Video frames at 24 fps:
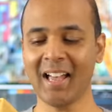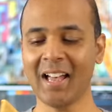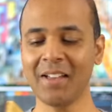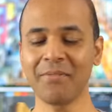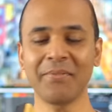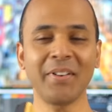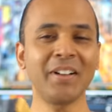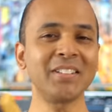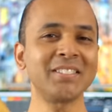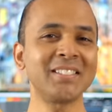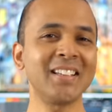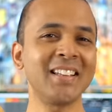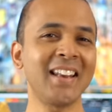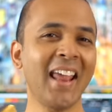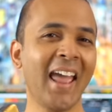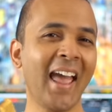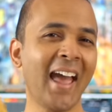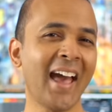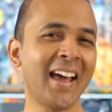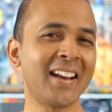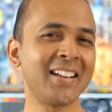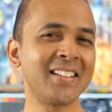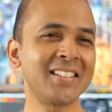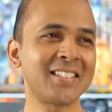I felt it
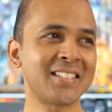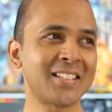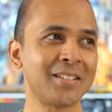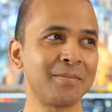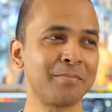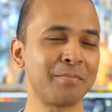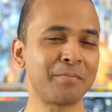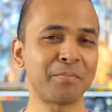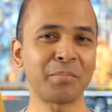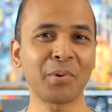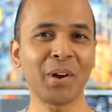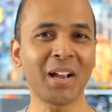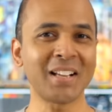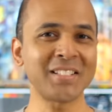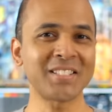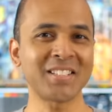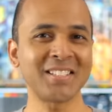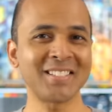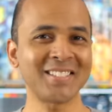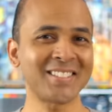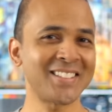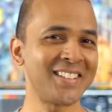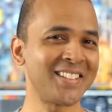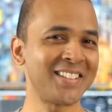added some
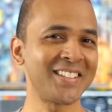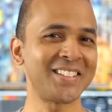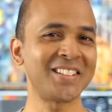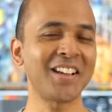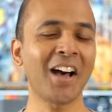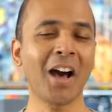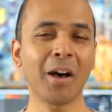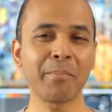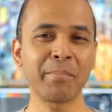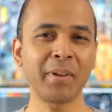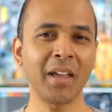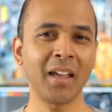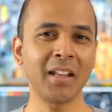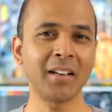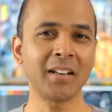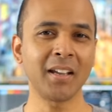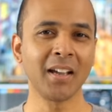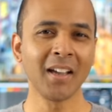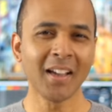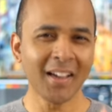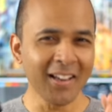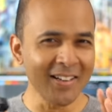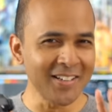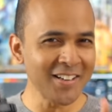presence in the top
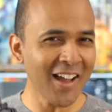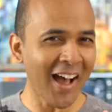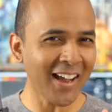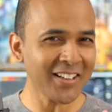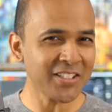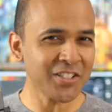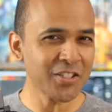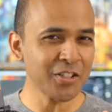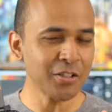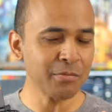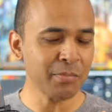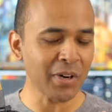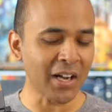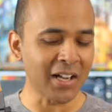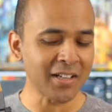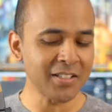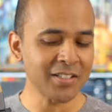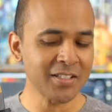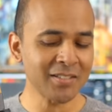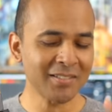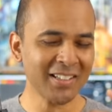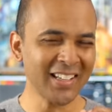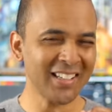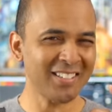end, not too
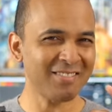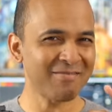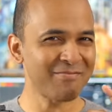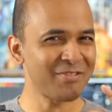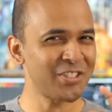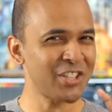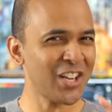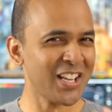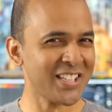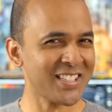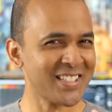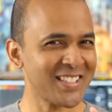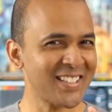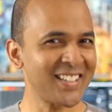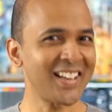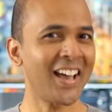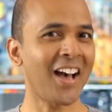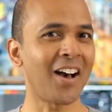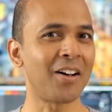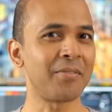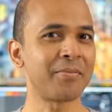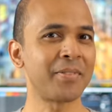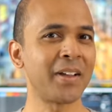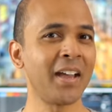much, like just
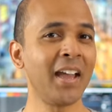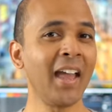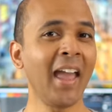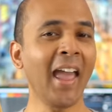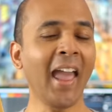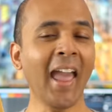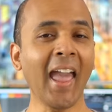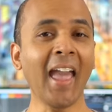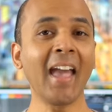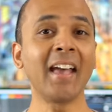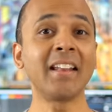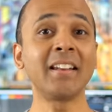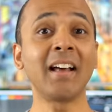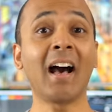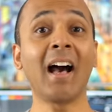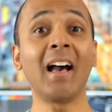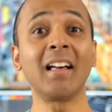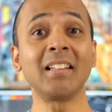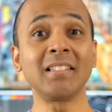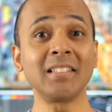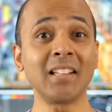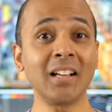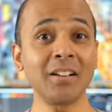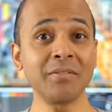enough. And
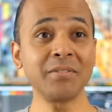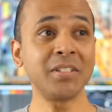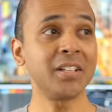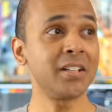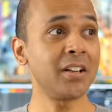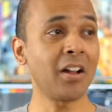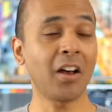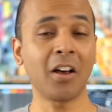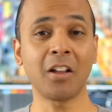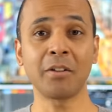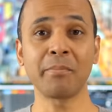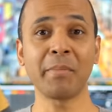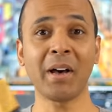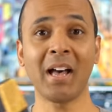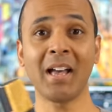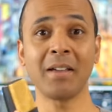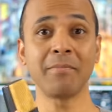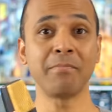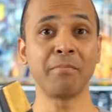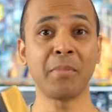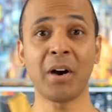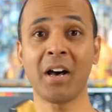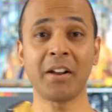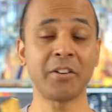I loved it on
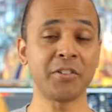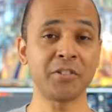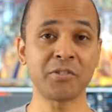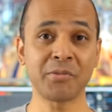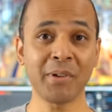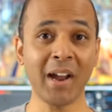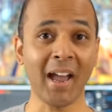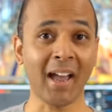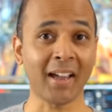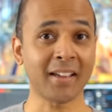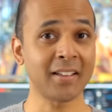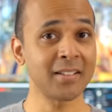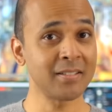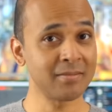my modern track.